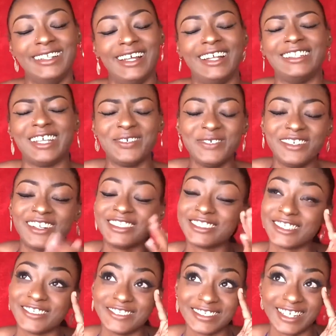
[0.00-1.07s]
And then we got
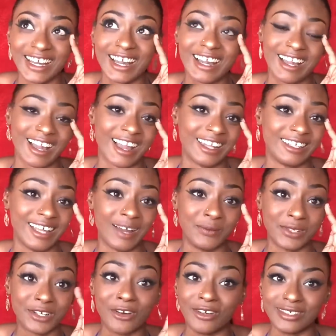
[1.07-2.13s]
sheltered and
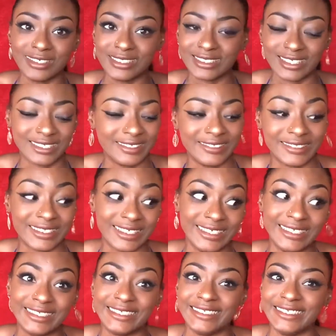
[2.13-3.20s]
we're calling, so he was
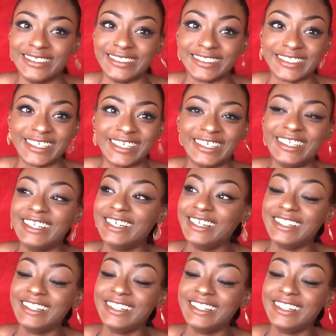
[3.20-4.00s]
like, oh shit.